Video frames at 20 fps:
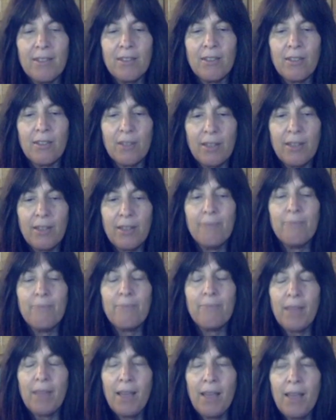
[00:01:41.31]
Okay.
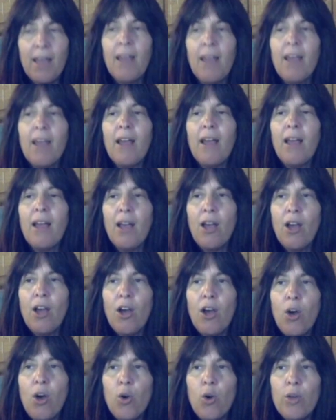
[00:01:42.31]

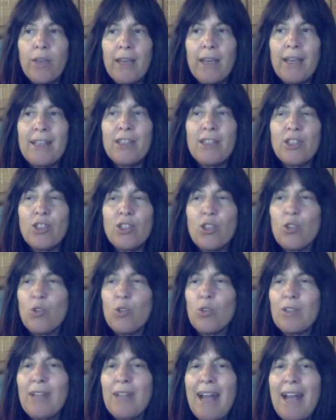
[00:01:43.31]
Okay,
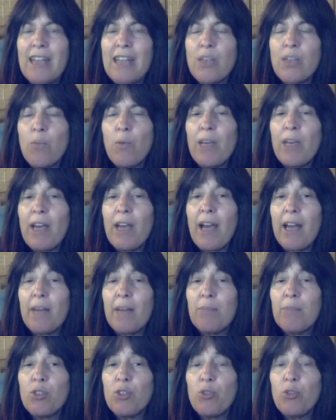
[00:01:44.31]
so last week you
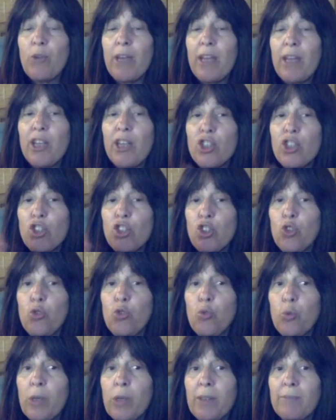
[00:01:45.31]
got up to age
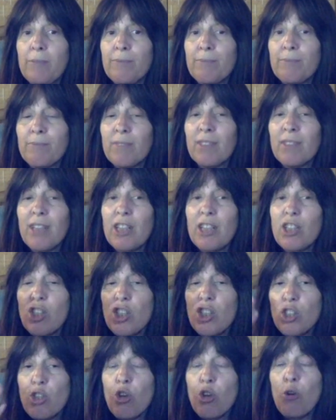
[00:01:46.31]
2. Let's
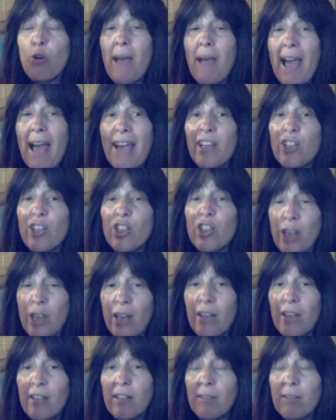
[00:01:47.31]
just go back and
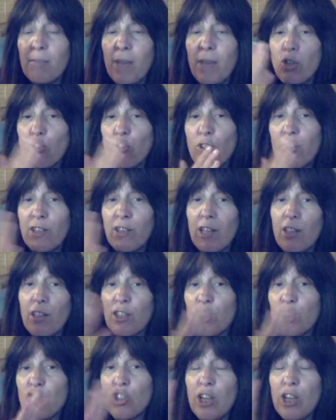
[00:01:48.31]
check to make sure that
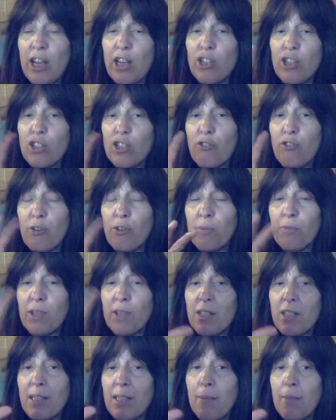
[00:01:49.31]
nothing has changed from
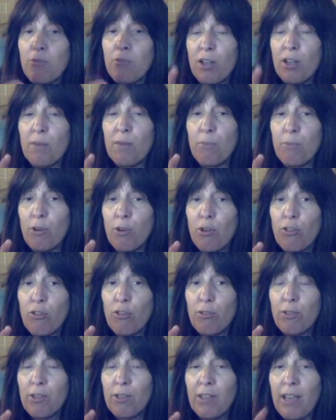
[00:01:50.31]
conception and
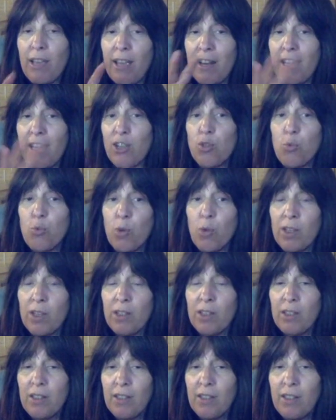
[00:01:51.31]
birth and age 1.